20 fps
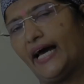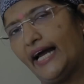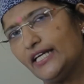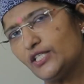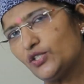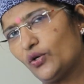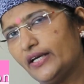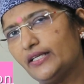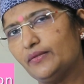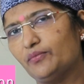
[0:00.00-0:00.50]
I
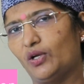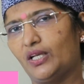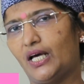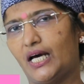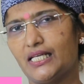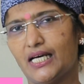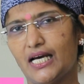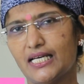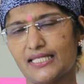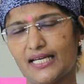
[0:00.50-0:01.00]
joined
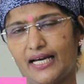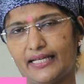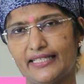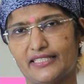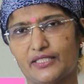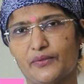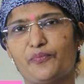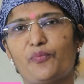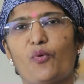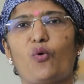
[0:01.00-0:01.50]
Maulana Azad
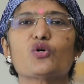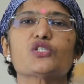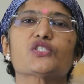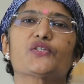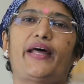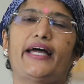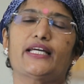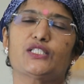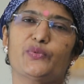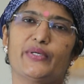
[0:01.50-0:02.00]
as a
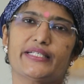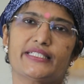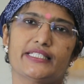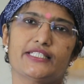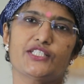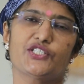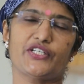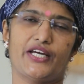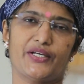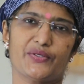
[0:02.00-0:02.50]
postgraduate
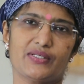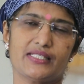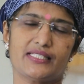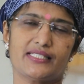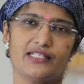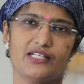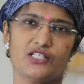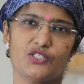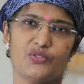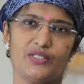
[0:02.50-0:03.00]
in general
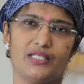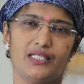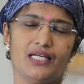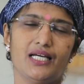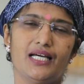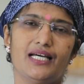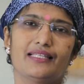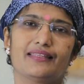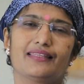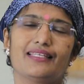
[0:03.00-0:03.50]
surgery,
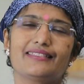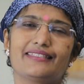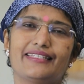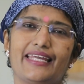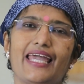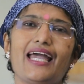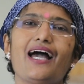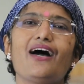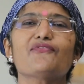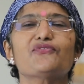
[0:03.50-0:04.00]
the
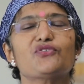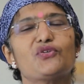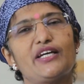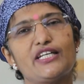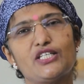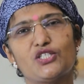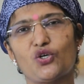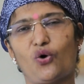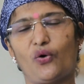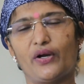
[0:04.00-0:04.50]
day after
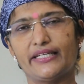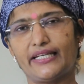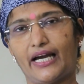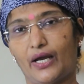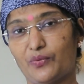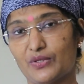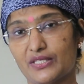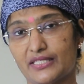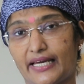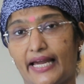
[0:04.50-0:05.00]
I joined
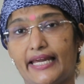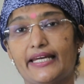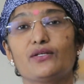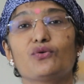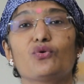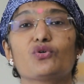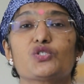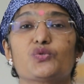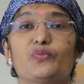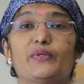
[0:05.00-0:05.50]
I was
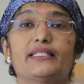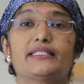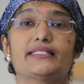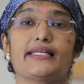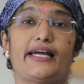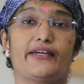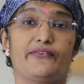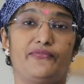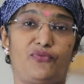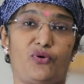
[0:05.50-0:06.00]
diagnosed with
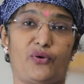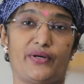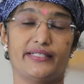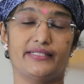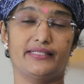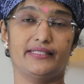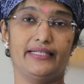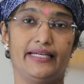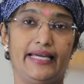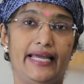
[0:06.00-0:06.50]

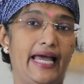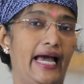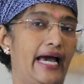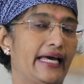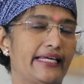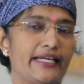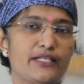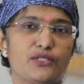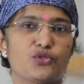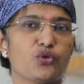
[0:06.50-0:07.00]
typhoid,
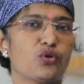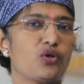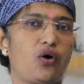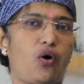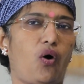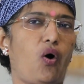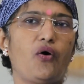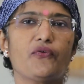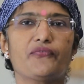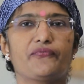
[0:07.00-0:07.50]
and I
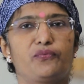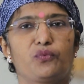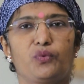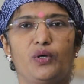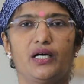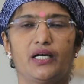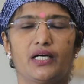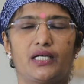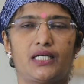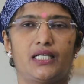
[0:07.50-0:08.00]
took off
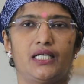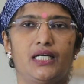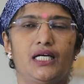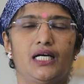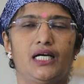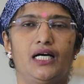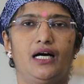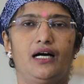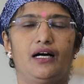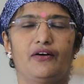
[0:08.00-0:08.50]
work
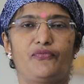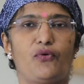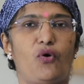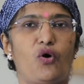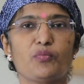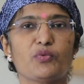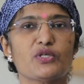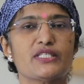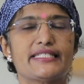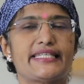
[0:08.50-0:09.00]
for
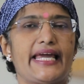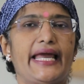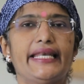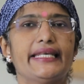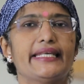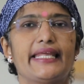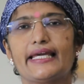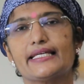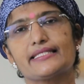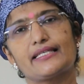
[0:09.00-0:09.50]
almost
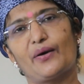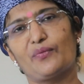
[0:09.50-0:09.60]
10 days.